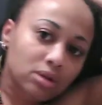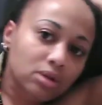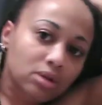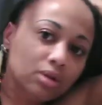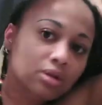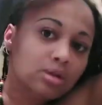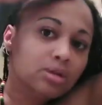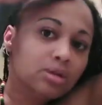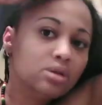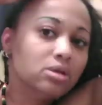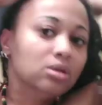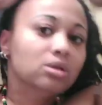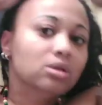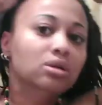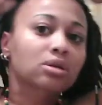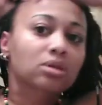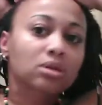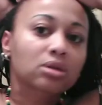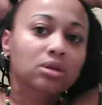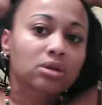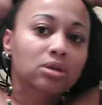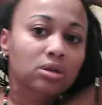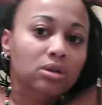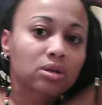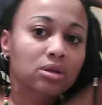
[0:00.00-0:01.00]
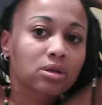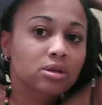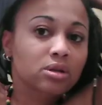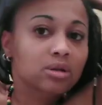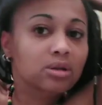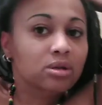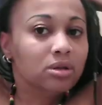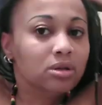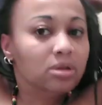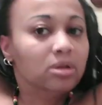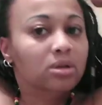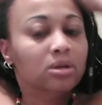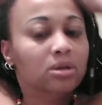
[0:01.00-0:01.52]

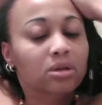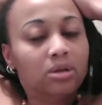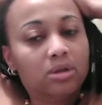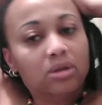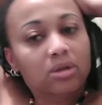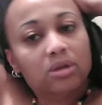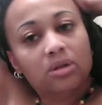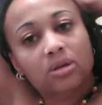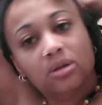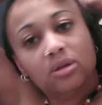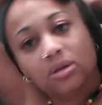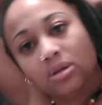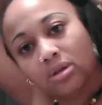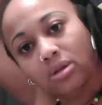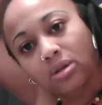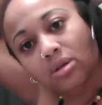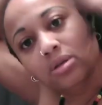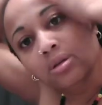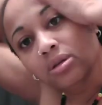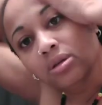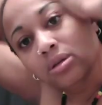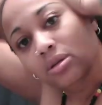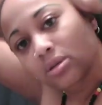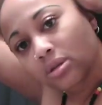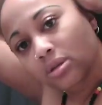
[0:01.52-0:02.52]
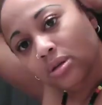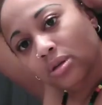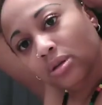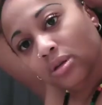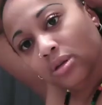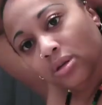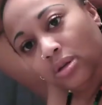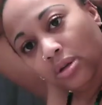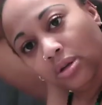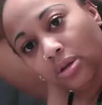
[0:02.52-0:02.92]
No one is speaking in this clip.